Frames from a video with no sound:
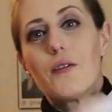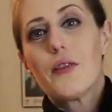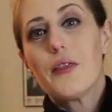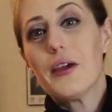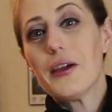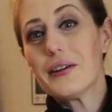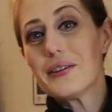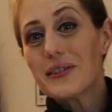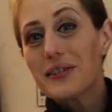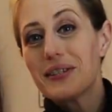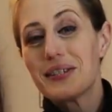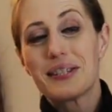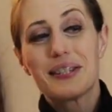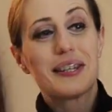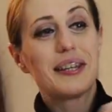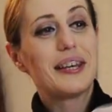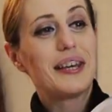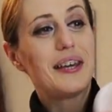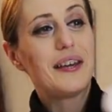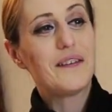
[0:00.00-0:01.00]
There's a
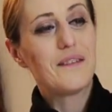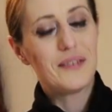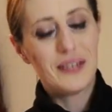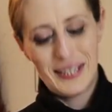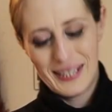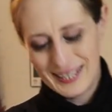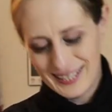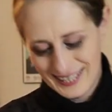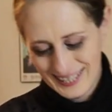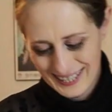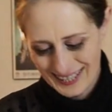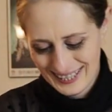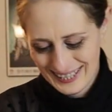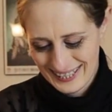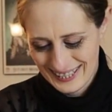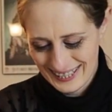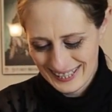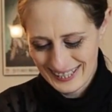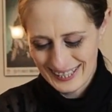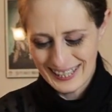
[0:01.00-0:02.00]
sleeve.
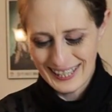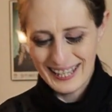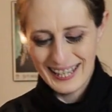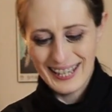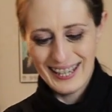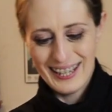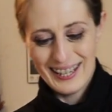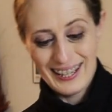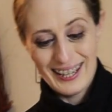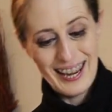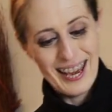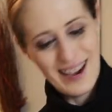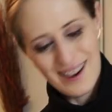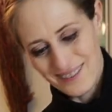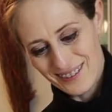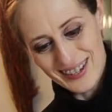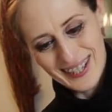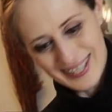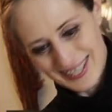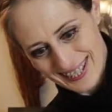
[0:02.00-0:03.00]

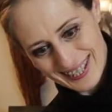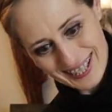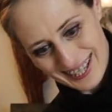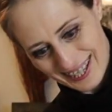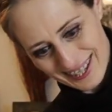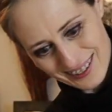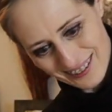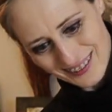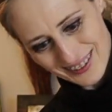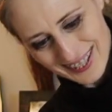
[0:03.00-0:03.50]
Now, where's the other